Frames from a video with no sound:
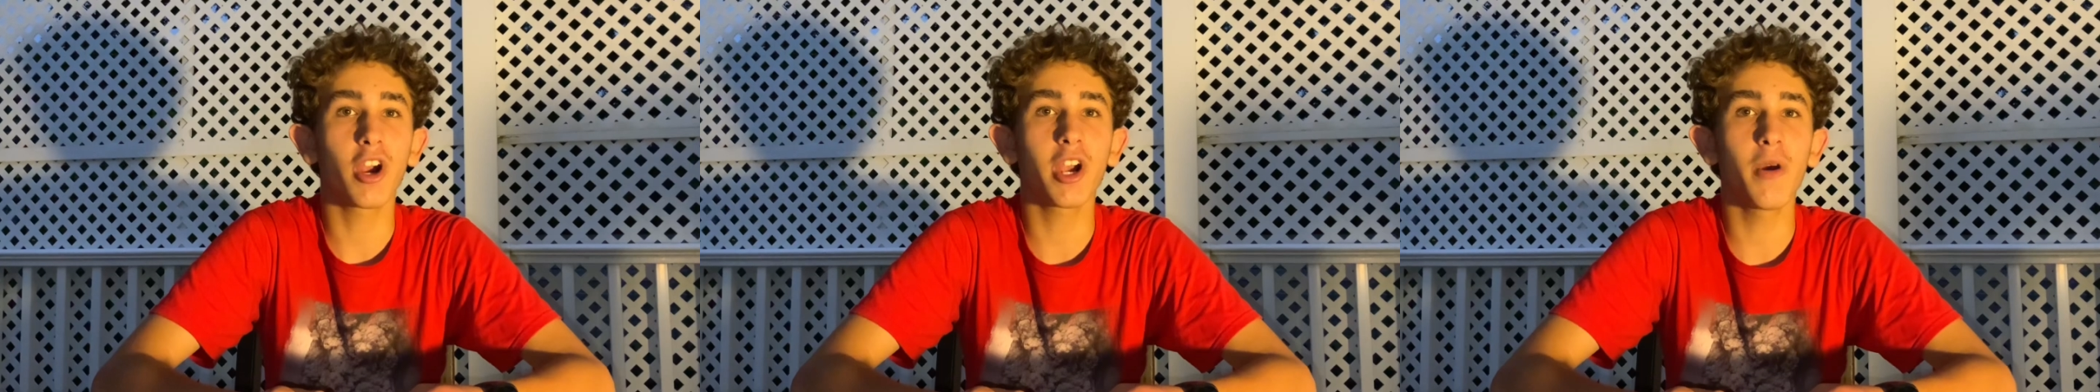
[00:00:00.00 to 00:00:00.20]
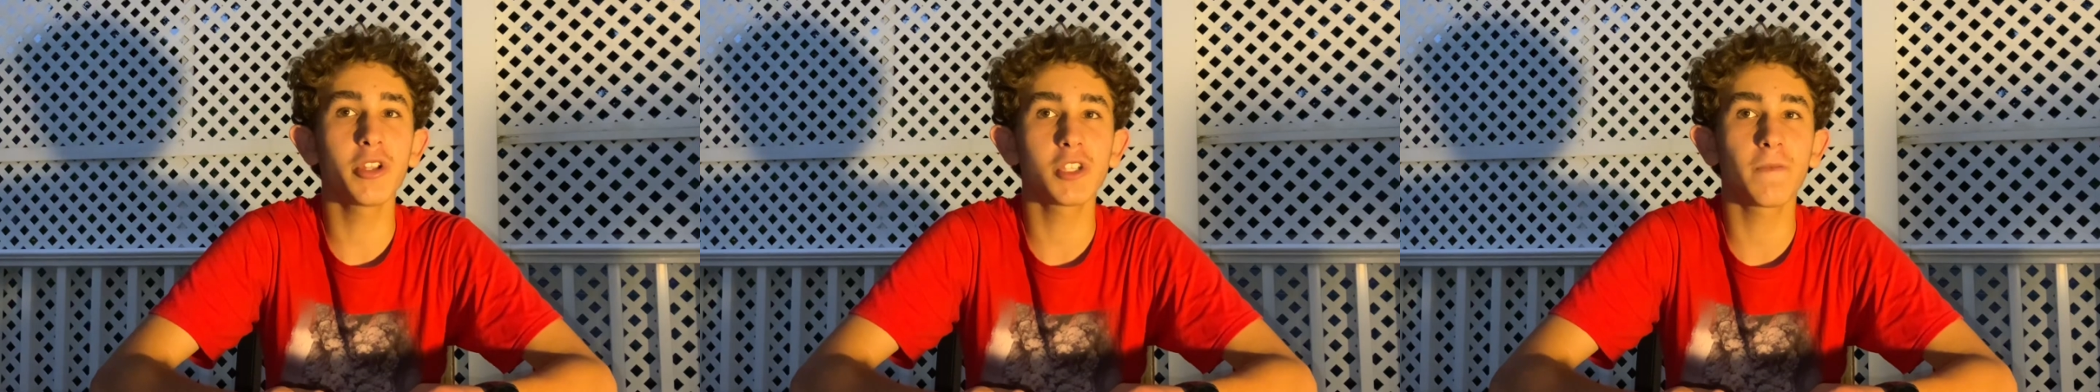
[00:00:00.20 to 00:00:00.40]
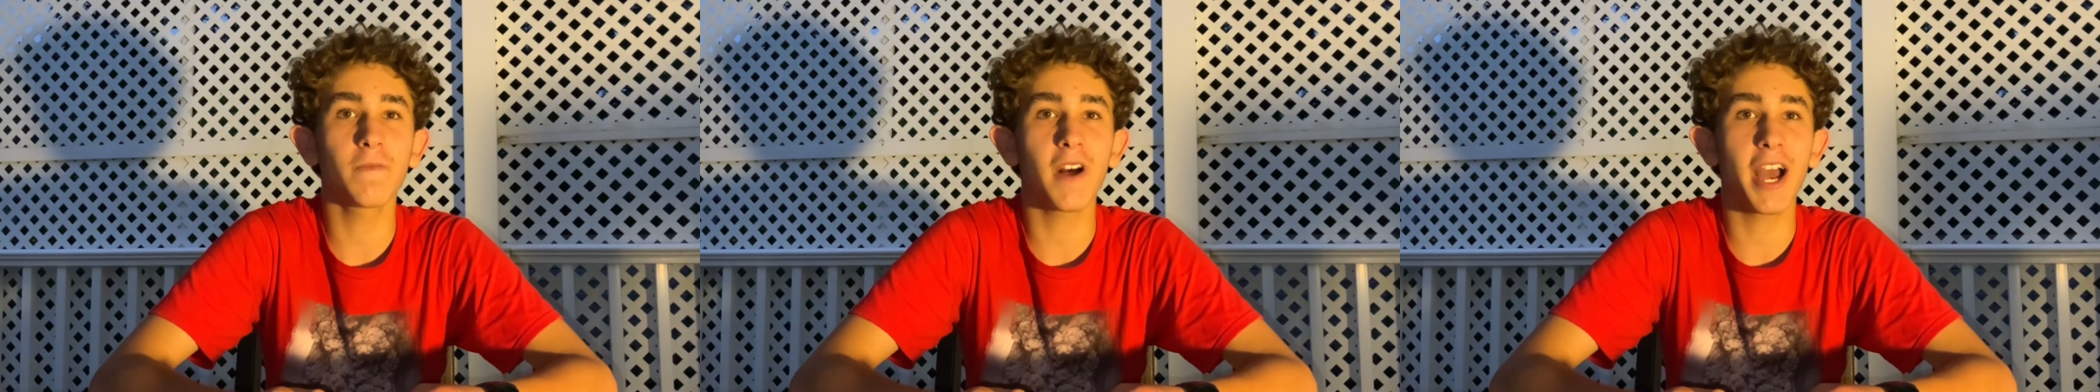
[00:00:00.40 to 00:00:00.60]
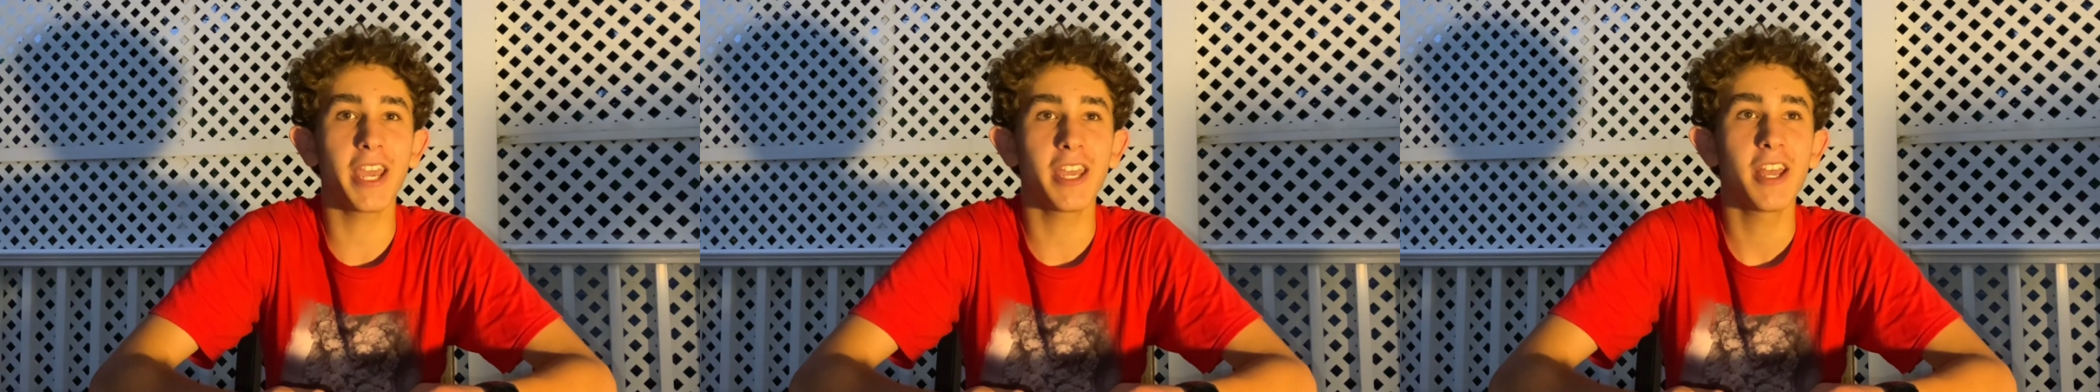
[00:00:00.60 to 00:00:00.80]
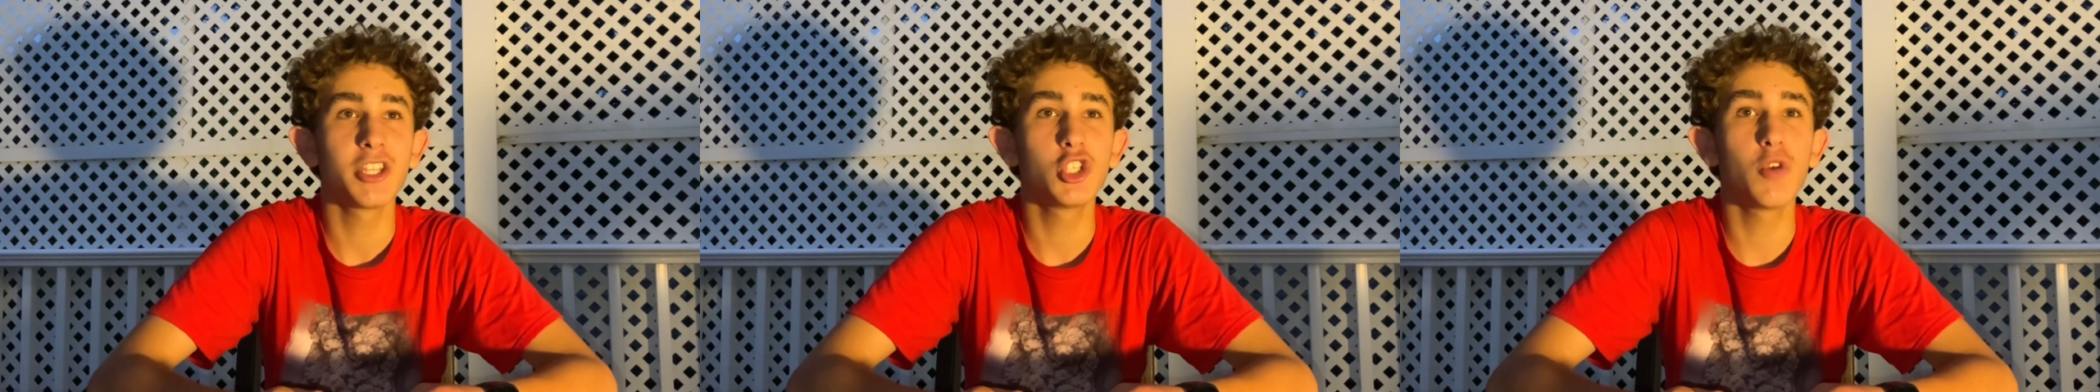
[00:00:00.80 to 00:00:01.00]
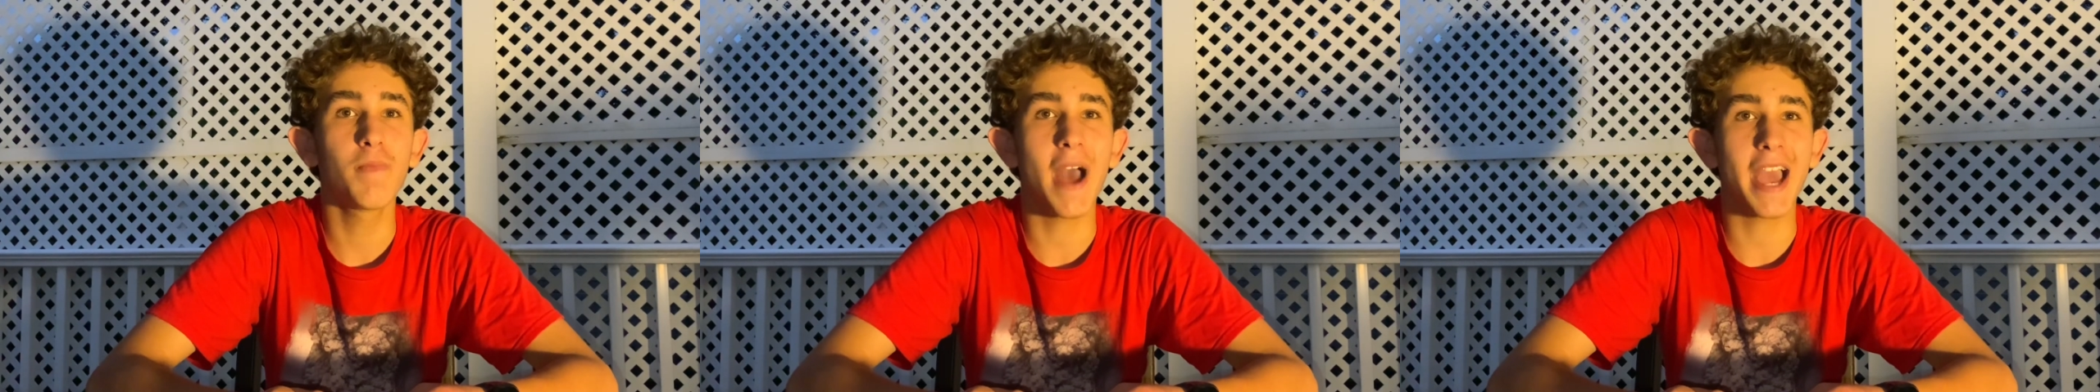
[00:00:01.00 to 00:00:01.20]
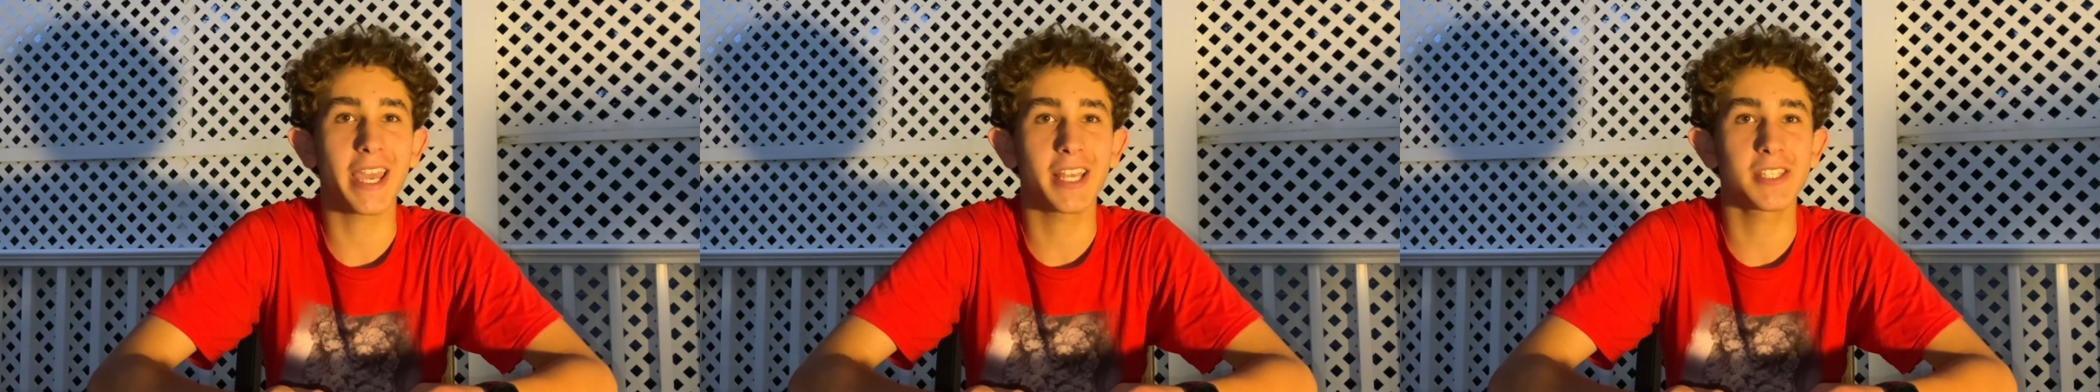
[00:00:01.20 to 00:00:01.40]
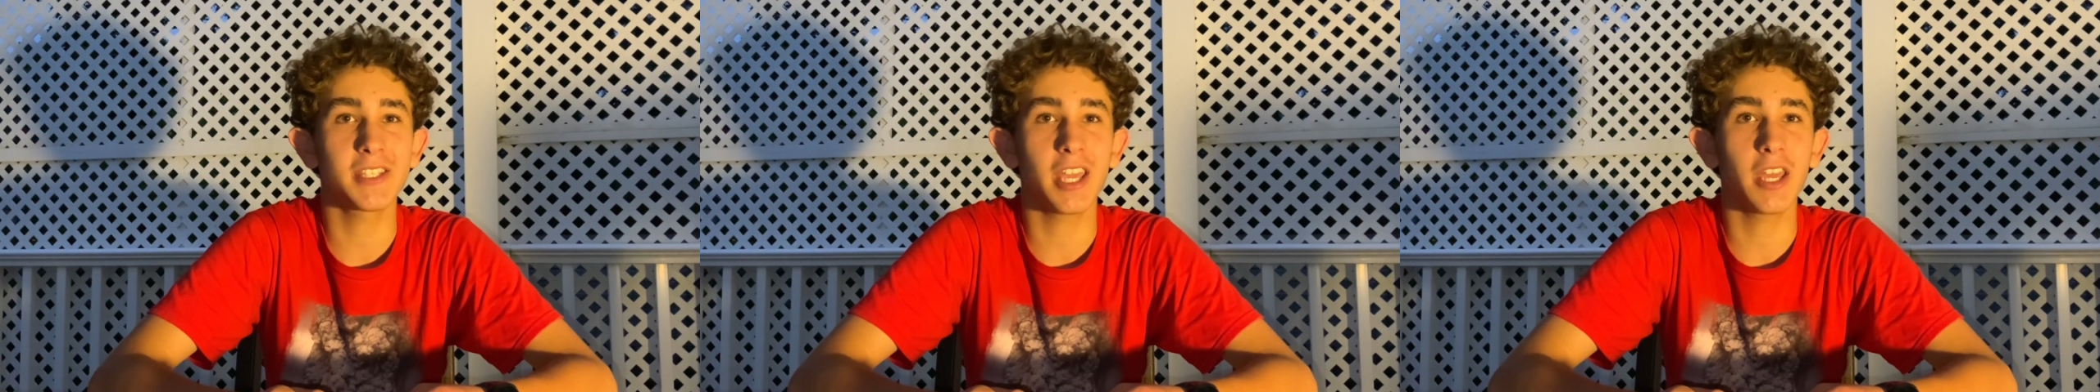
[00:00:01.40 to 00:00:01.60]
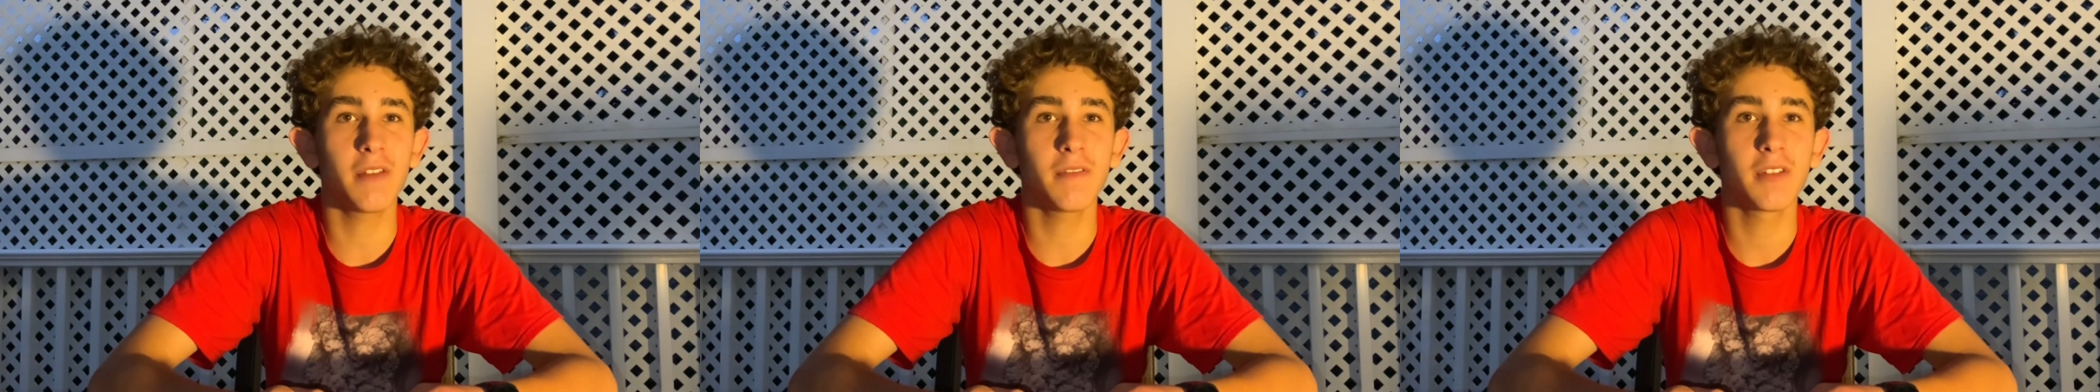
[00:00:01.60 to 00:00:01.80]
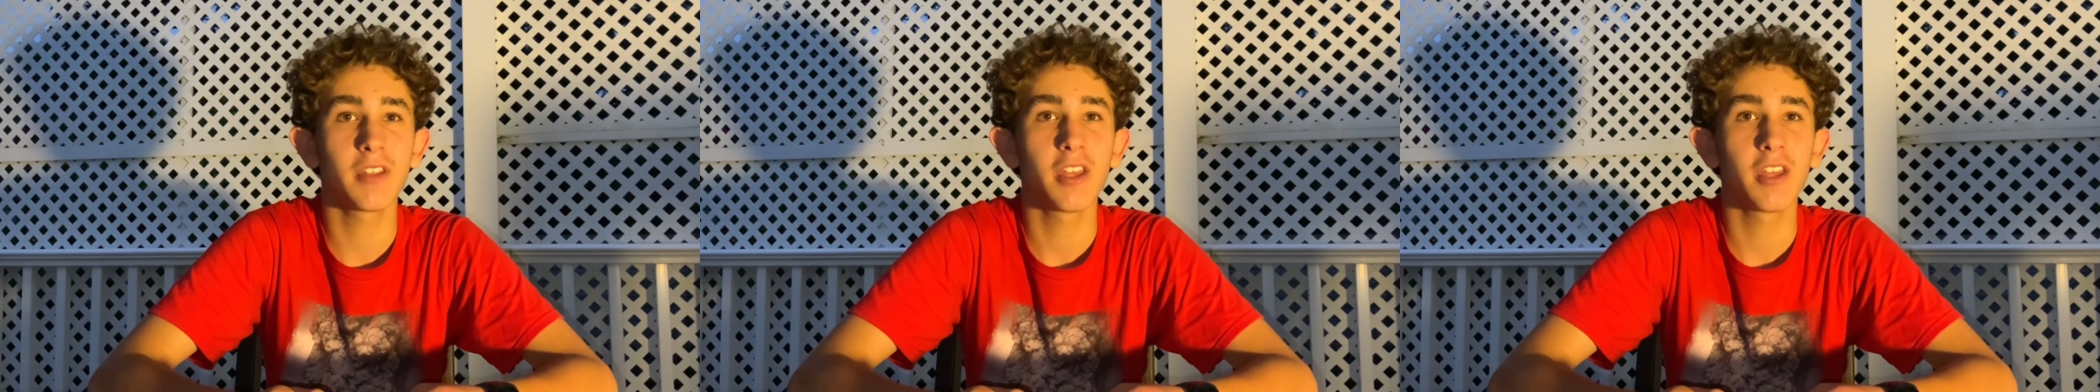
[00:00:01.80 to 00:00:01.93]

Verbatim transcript: going to fly to Pakistan